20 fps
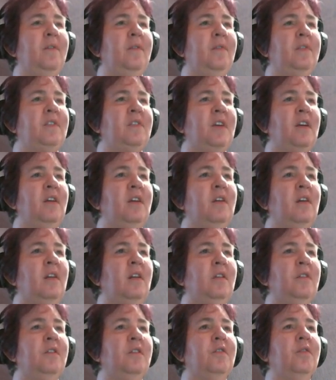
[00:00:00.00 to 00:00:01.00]
Second
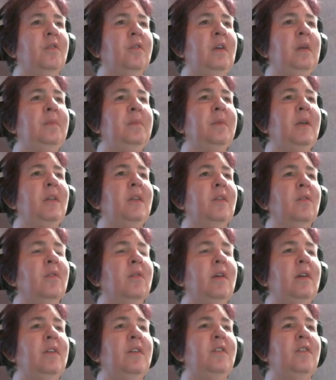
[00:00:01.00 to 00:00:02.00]
color is green, bring the
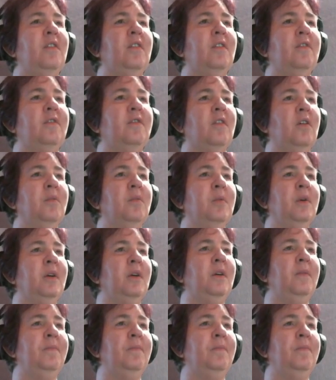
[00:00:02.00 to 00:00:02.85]
range to the forward.